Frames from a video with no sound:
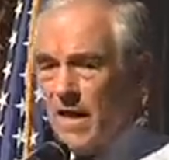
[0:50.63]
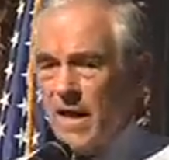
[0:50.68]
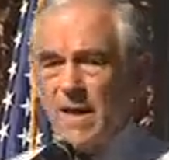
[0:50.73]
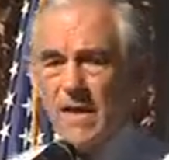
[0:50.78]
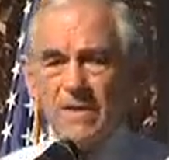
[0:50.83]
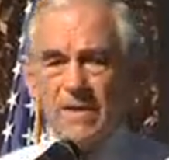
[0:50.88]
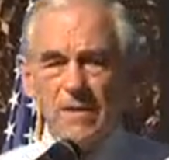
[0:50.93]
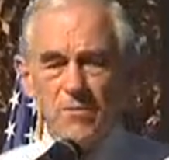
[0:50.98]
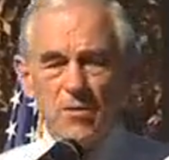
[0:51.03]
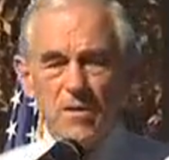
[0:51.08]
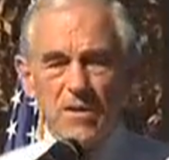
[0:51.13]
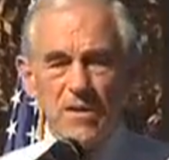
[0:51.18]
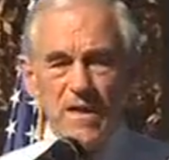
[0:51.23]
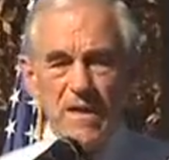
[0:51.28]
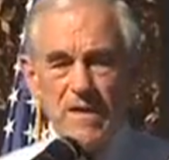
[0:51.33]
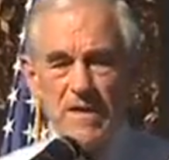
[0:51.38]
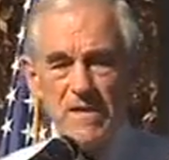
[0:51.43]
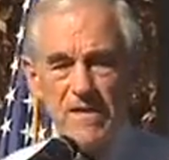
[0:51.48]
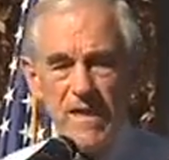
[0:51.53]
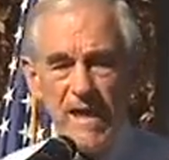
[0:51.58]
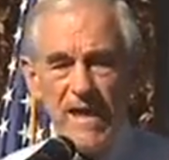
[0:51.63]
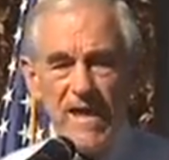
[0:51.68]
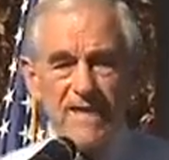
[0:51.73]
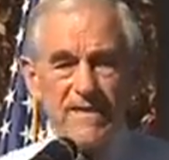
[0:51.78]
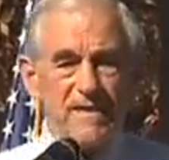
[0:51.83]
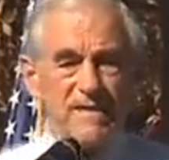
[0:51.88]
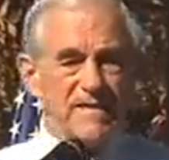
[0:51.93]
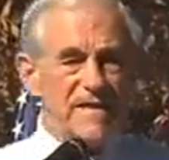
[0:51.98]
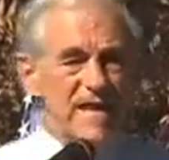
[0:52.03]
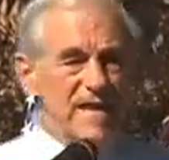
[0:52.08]
and they
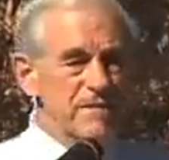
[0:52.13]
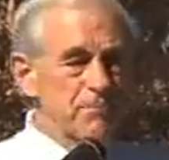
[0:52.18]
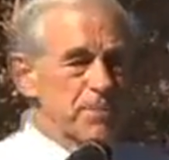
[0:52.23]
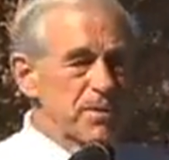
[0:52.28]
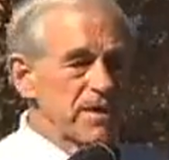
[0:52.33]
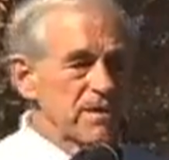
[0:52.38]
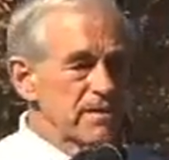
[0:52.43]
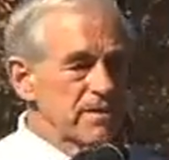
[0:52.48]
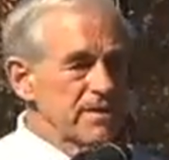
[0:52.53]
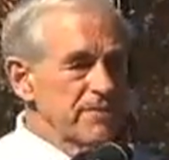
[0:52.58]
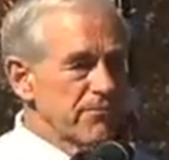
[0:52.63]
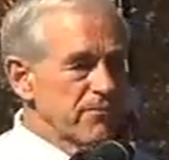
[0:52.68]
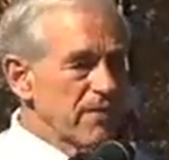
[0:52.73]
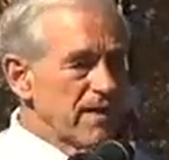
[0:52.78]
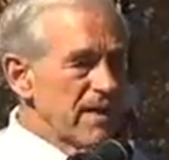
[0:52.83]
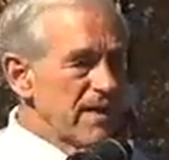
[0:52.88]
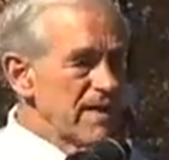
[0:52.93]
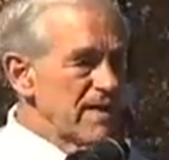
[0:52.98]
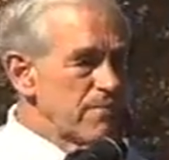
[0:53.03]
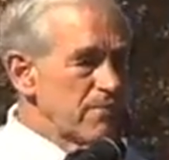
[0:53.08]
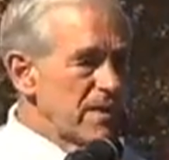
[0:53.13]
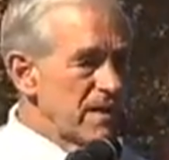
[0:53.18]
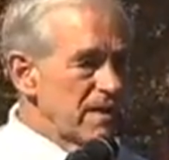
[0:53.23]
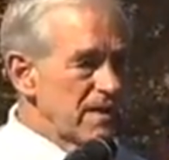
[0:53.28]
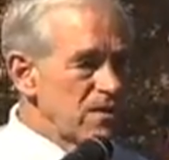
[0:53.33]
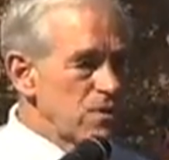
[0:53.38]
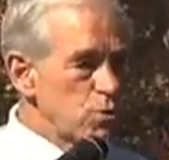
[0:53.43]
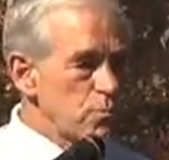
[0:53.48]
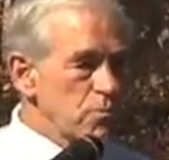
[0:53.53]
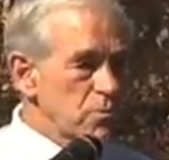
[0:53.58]
had the death penalty for
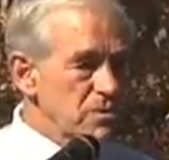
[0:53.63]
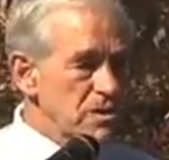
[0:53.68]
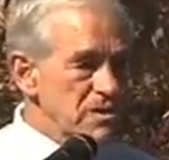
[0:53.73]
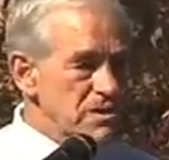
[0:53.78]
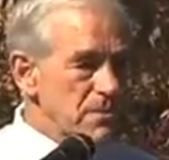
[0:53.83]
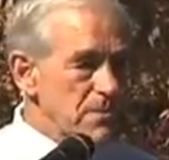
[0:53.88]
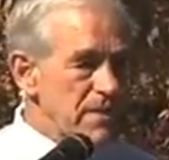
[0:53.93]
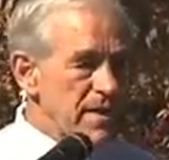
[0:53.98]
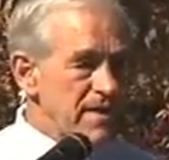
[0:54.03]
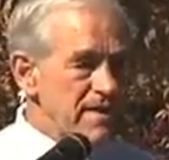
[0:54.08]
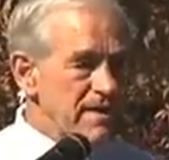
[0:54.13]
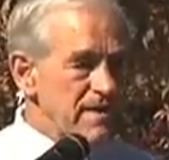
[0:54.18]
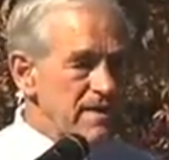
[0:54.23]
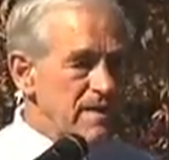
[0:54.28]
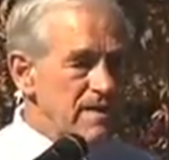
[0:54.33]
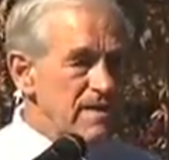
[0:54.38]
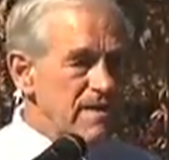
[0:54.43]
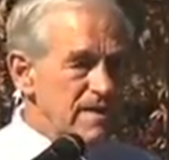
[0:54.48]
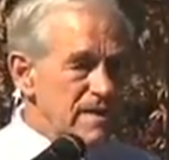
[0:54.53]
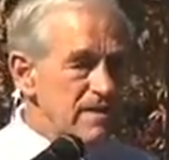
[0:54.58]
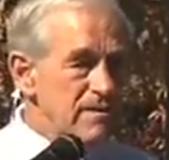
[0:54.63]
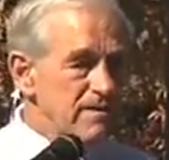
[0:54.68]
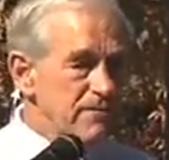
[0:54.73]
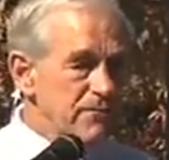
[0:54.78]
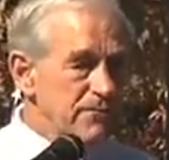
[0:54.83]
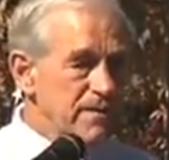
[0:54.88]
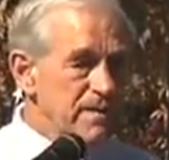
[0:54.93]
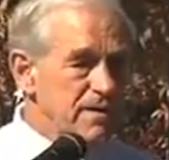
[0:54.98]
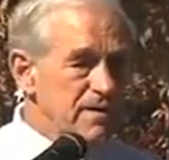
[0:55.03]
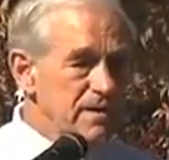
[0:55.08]
anybody who participated in
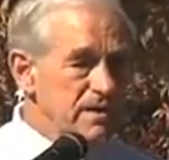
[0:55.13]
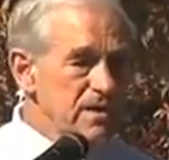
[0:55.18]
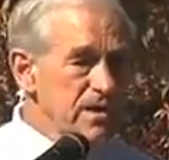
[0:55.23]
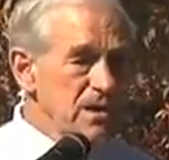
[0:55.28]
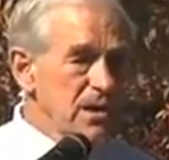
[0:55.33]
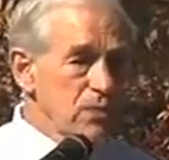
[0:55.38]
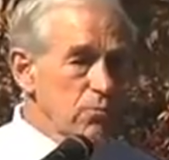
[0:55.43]
counterfeiting